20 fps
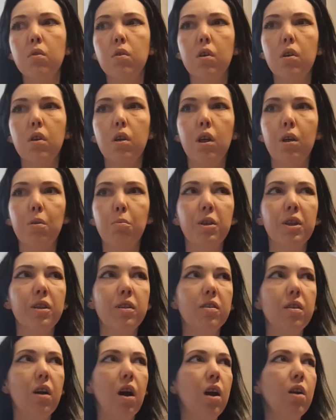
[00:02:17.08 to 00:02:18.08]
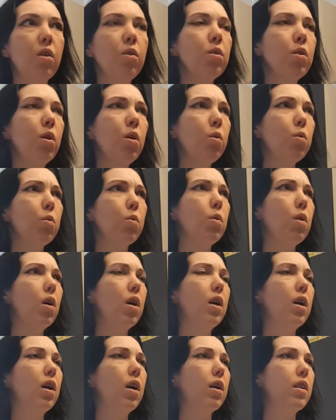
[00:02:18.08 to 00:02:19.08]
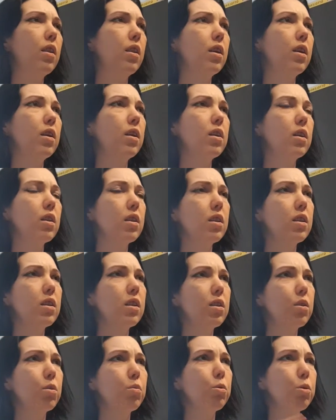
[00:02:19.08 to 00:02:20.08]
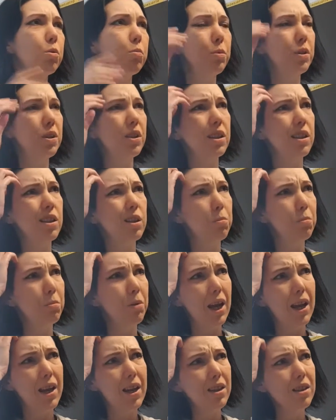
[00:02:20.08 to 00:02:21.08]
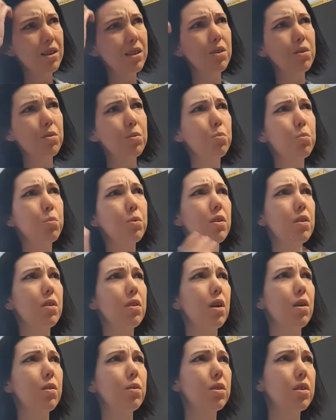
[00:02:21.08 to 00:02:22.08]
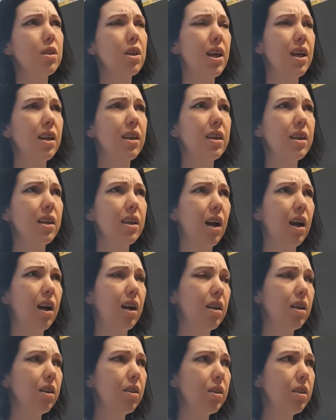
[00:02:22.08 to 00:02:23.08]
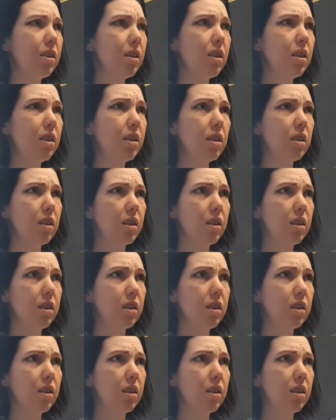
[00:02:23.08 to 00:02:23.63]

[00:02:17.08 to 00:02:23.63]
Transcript: Yeah, but I don't know. I, I think it would be a little bland without any color in it.